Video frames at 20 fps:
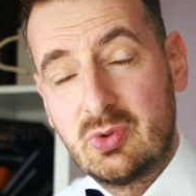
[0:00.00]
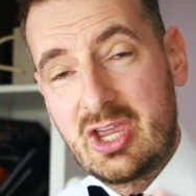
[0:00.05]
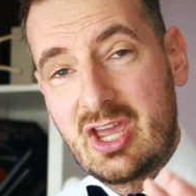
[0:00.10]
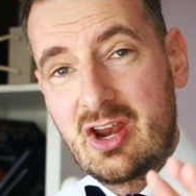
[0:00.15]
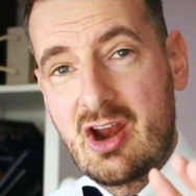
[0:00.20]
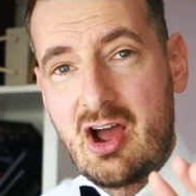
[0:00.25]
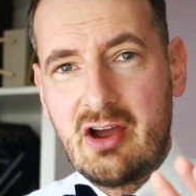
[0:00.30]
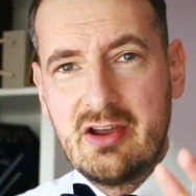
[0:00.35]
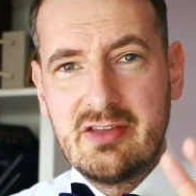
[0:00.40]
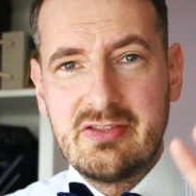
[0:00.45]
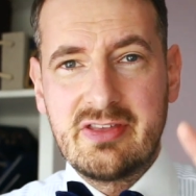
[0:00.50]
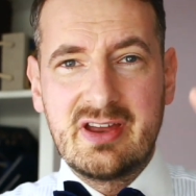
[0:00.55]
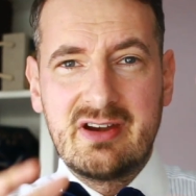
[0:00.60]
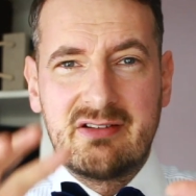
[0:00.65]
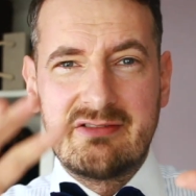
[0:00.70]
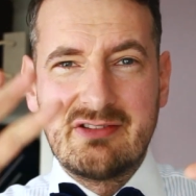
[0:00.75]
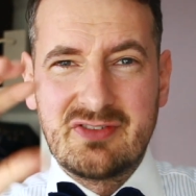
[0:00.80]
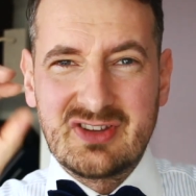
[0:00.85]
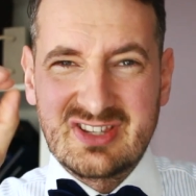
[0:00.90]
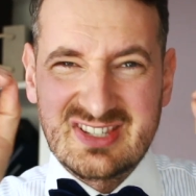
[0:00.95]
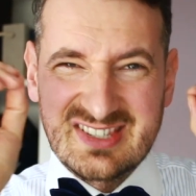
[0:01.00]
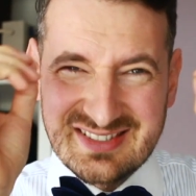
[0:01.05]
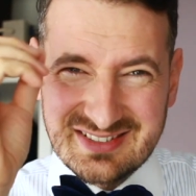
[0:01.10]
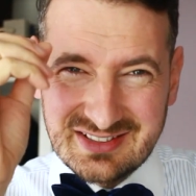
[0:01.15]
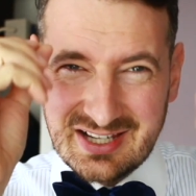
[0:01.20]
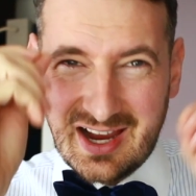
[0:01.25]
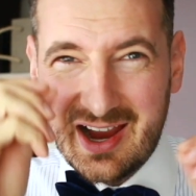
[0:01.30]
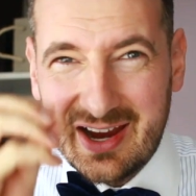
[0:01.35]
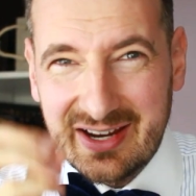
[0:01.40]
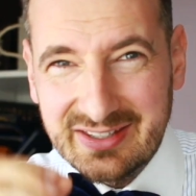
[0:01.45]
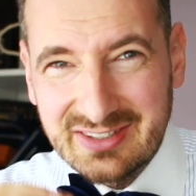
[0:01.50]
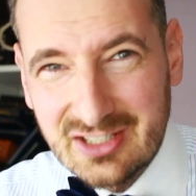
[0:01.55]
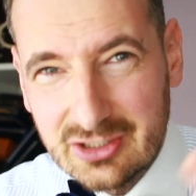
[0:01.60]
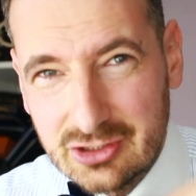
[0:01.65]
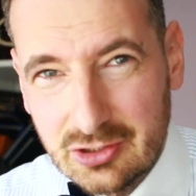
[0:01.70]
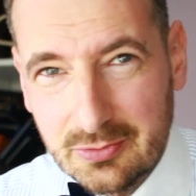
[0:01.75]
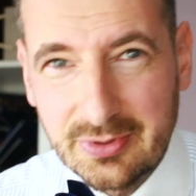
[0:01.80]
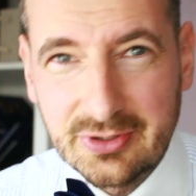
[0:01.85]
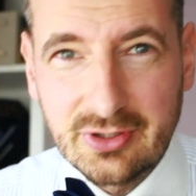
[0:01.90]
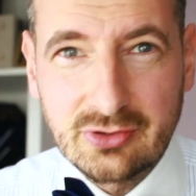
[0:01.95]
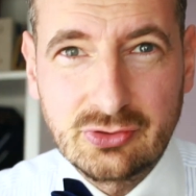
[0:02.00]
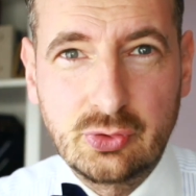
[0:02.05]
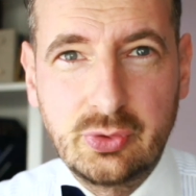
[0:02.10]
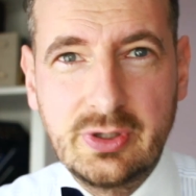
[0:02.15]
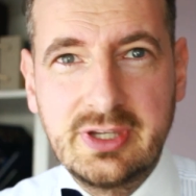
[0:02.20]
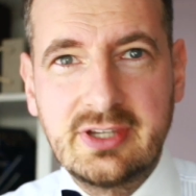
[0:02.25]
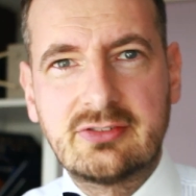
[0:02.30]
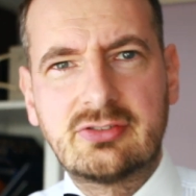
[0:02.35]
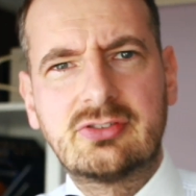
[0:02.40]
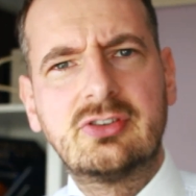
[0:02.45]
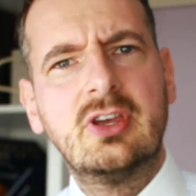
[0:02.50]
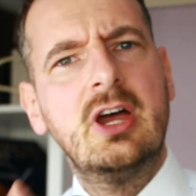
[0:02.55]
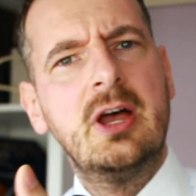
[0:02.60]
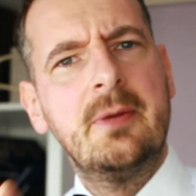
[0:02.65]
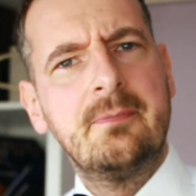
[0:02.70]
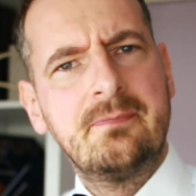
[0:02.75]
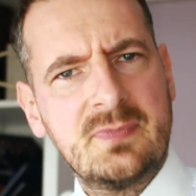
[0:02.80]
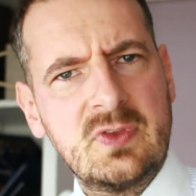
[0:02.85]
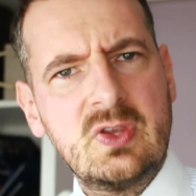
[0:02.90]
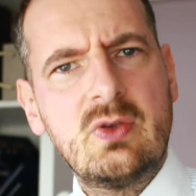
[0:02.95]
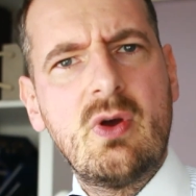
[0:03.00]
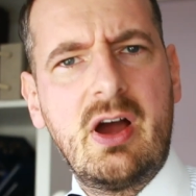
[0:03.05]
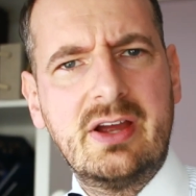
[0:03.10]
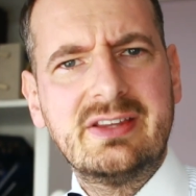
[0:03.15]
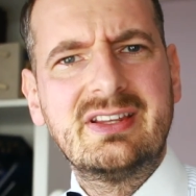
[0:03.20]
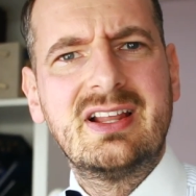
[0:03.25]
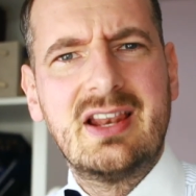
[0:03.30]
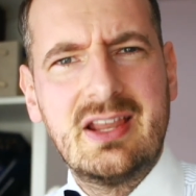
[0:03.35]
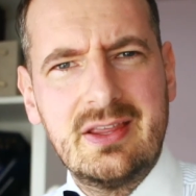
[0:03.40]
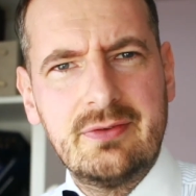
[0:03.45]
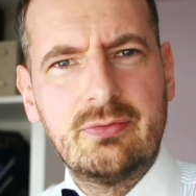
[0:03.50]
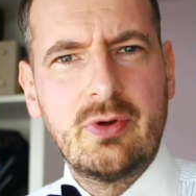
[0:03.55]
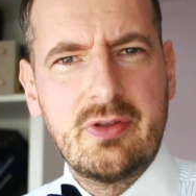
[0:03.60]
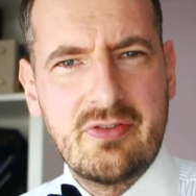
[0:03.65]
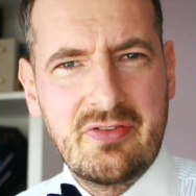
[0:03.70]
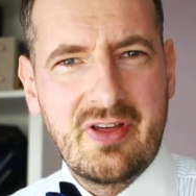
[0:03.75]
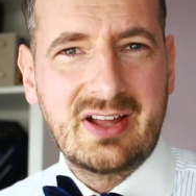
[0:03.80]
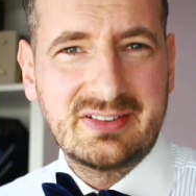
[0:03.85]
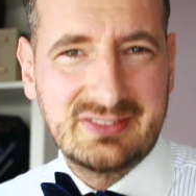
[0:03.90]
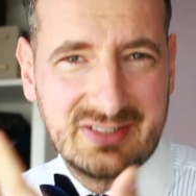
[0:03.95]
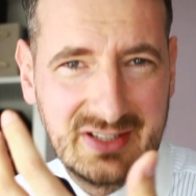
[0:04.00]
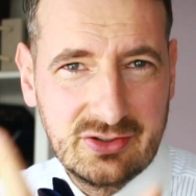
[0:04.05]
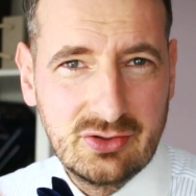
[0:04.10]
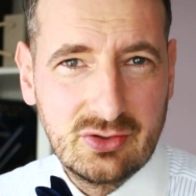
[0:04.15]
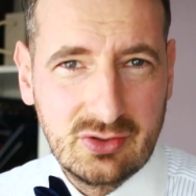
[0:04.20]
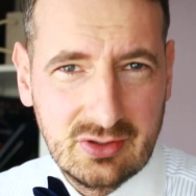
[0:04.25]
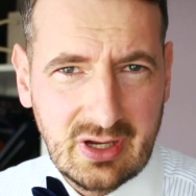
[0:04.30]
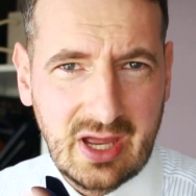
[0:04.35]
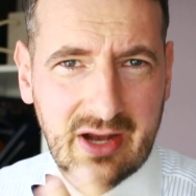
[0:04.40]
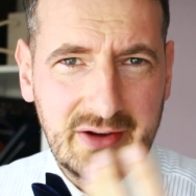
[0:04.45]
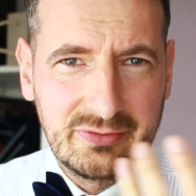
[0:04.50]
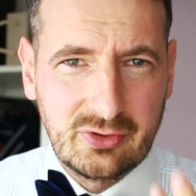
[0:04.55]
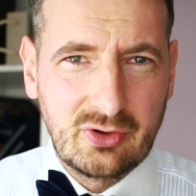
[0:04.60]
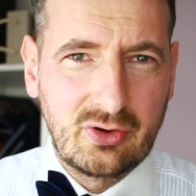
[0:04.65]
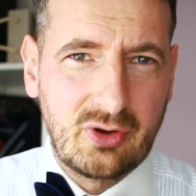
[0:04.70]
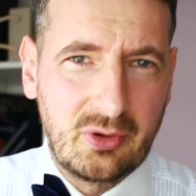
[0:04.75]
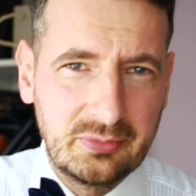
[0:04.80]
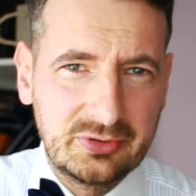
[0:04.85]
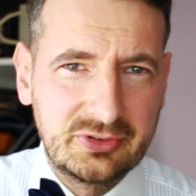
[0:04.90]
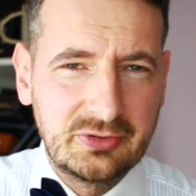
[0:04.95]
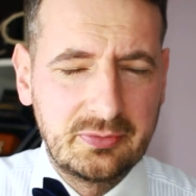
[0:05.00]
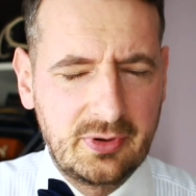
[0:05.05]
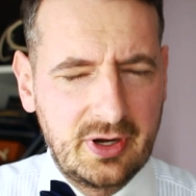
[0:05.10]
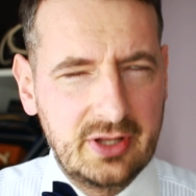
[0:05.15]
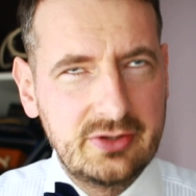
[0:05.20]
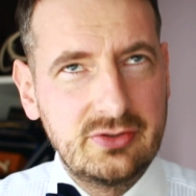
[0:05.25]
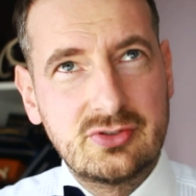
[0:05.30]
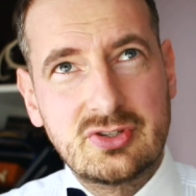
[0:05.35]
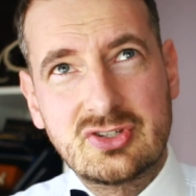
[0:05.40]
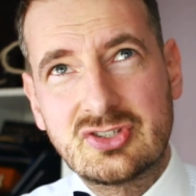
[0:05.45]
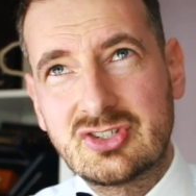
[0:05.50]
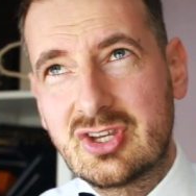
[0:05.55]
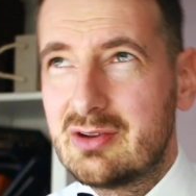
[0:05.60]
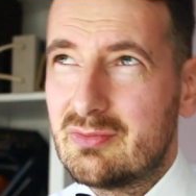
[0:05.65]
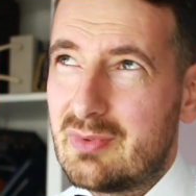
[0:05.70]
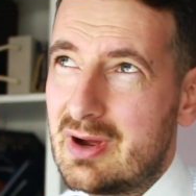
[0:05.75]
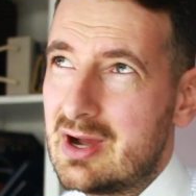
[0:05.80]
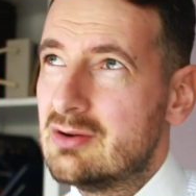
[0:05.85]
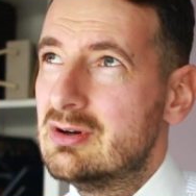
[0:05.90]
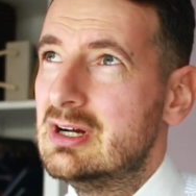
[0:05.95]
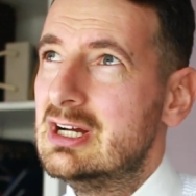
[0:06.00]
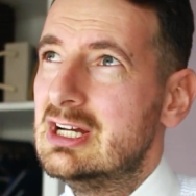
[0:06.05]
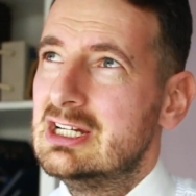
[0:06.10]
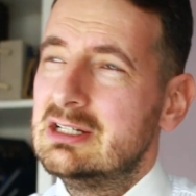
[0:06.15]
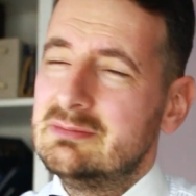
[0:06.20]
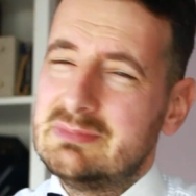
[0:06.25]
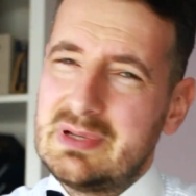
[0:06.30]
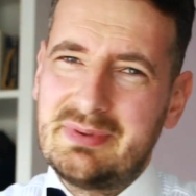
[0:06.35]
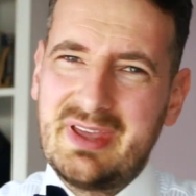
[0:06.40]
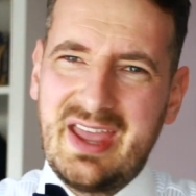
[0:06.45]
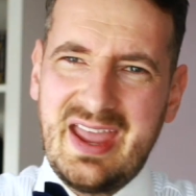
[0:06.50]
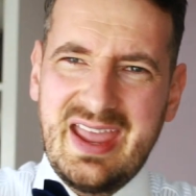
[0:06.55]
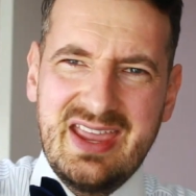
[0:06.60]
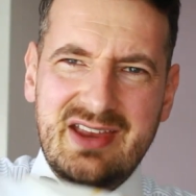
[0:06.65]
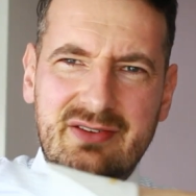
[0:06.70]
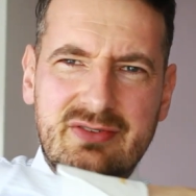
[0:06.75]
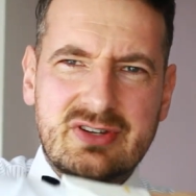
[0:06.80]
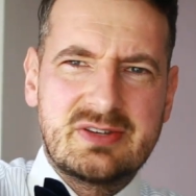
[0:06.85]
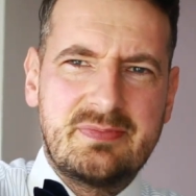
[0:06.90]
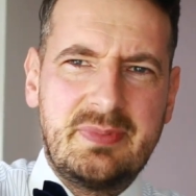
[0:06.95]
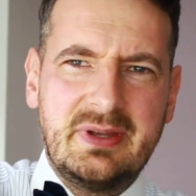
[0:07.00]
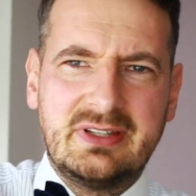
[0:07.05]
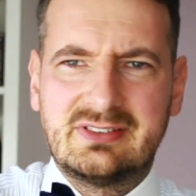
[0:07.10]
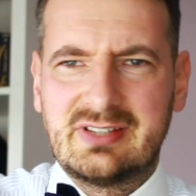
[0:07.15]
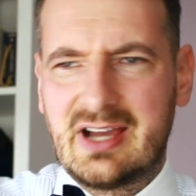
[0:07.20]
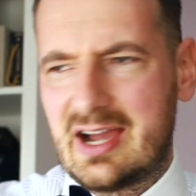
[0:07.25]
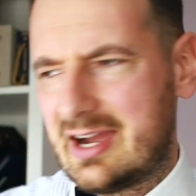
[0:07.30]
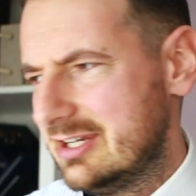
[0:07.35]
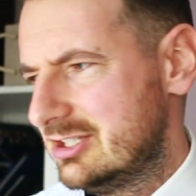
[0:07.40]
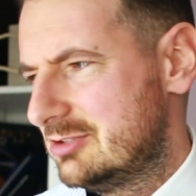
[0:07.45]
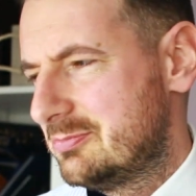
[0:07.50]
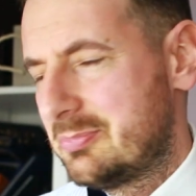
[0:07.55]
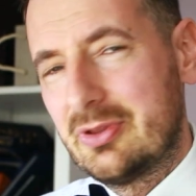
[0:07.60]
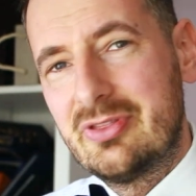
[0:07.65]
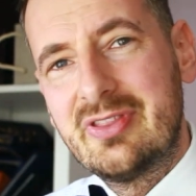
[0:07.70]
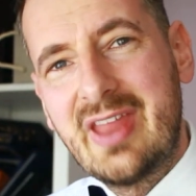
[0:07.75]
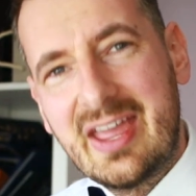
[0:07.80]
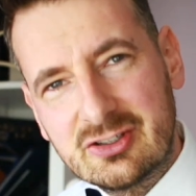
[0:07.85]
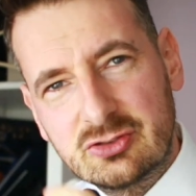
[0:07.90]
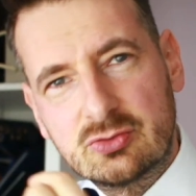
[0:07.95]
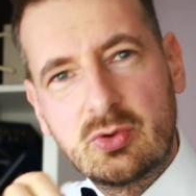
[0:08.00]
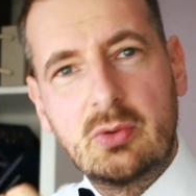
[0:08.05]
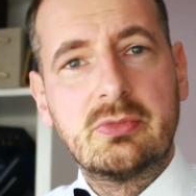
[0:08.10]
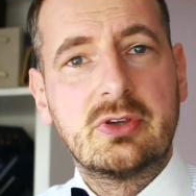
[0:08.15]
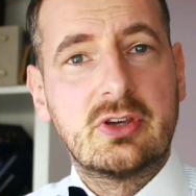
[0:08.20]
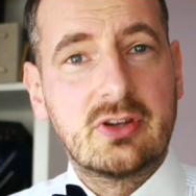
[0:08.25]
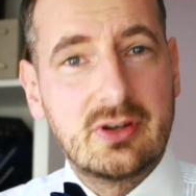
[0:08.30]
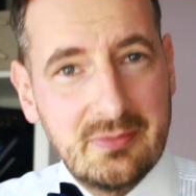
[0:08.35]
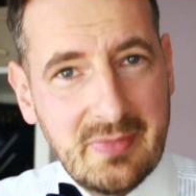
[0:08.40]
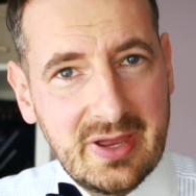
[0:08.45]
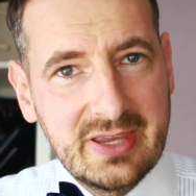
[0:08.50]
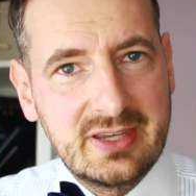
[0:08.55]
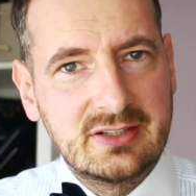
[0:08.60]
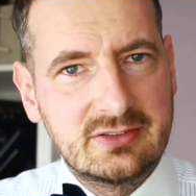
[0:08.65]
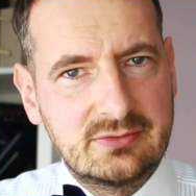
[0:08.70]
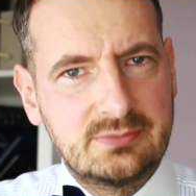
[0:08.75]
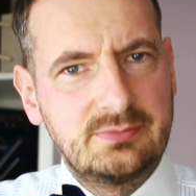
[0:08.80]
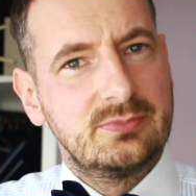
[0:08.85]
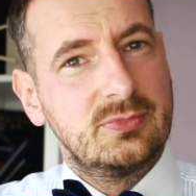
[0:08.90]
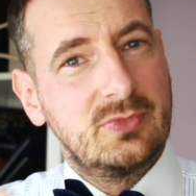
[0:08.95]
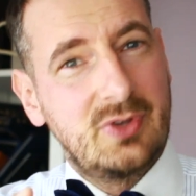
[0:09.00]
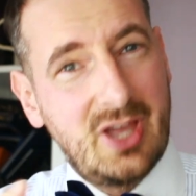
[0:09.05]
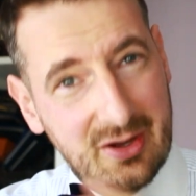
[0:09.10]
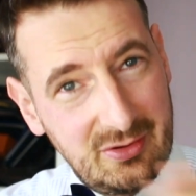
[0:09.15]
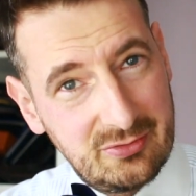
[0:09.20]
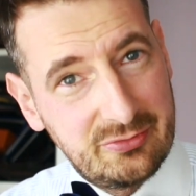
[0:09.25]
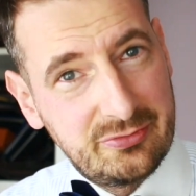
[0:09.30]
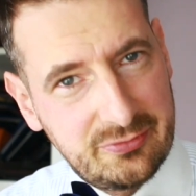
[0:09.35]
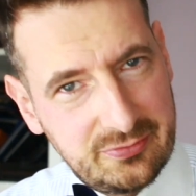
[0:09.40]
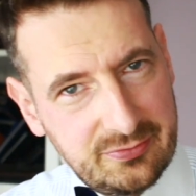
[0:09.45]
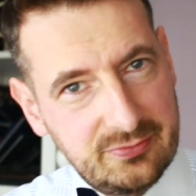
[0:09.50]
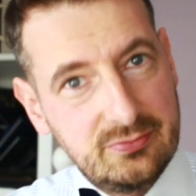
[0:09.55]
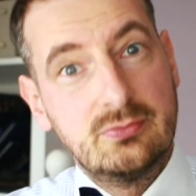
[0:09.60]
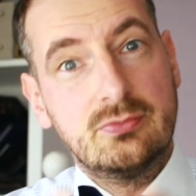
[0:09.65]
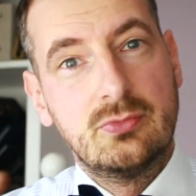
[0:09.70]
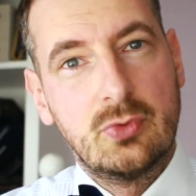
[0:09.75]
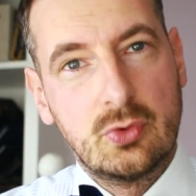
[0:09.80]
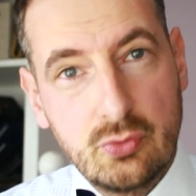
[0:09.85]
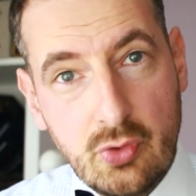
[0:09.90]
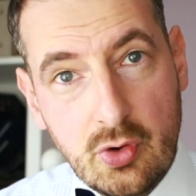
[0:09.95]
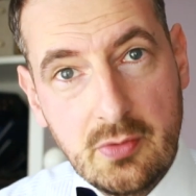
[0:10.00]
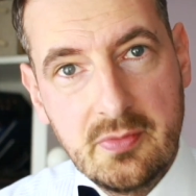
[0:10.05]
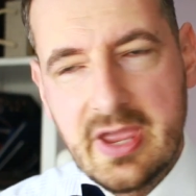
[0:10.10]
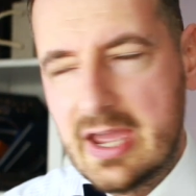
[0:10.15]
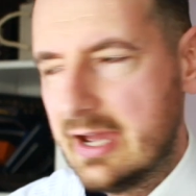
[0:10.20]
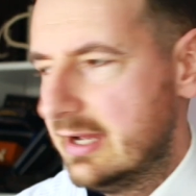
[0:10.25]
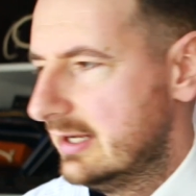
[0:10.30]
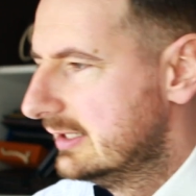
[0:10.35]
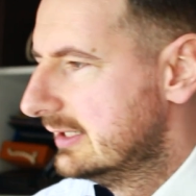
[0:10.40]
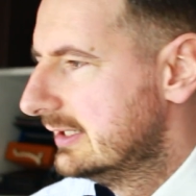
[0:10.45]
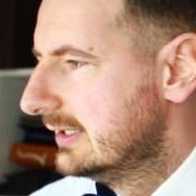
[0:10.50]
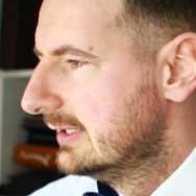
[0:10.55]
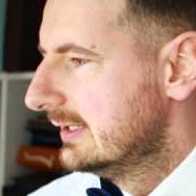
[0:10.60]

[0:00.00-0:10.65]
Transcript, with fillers: We can either, if it's tiny little bit of tweaks, you either live with that and you're kind of comfortable and you just say, well, maybe here is a bit tight, but next one we're going to make it kind of roomier.